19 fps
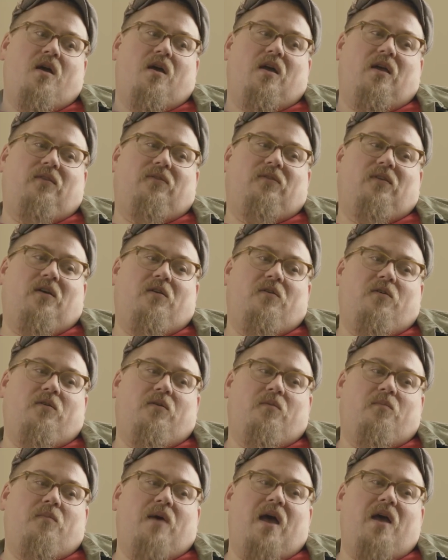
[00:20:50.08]
And so
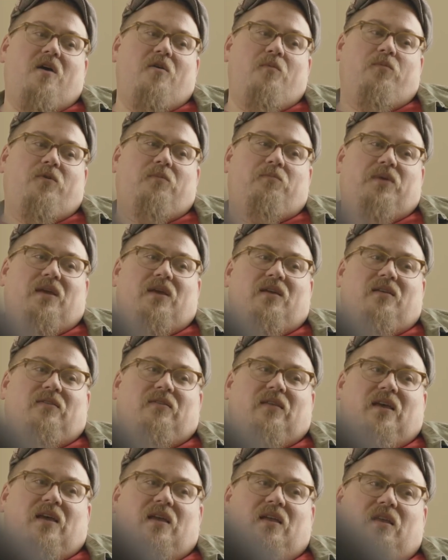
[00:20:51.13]
my hope would be is
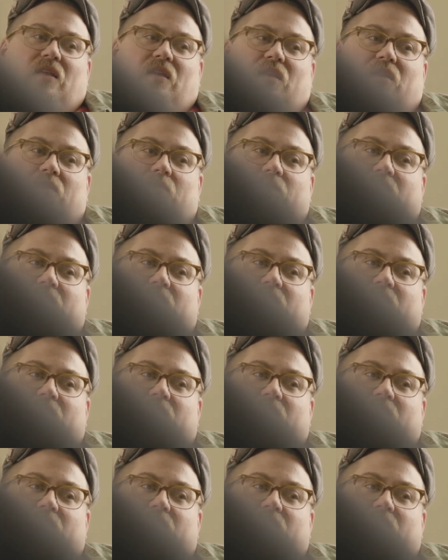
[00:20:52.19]
that